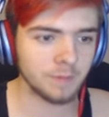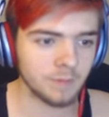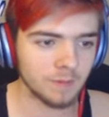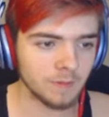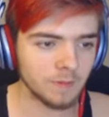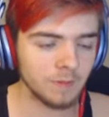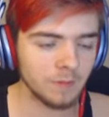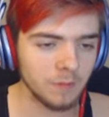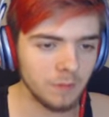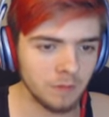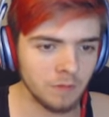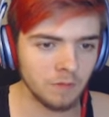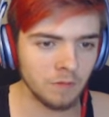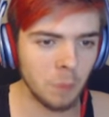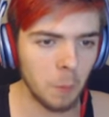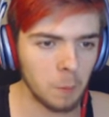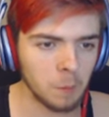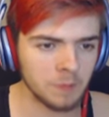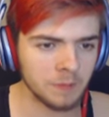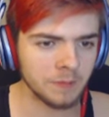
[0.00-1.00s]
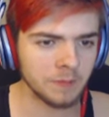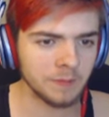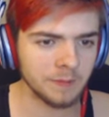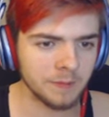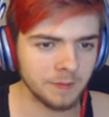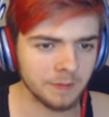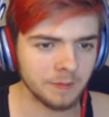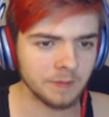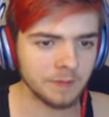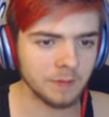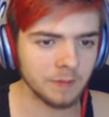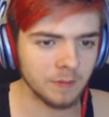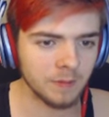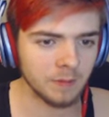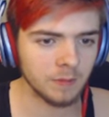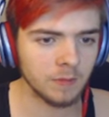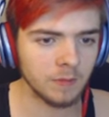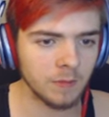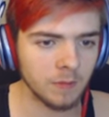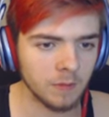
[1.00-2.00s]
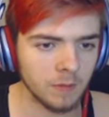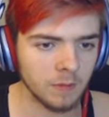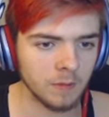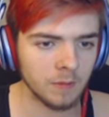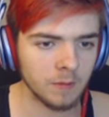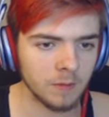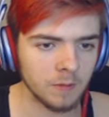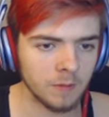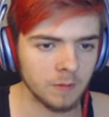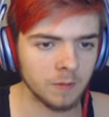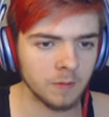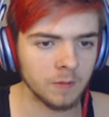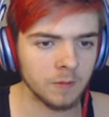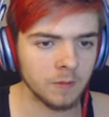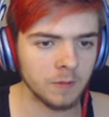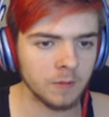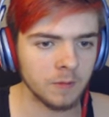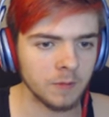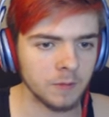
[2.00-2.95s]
Nothing is said.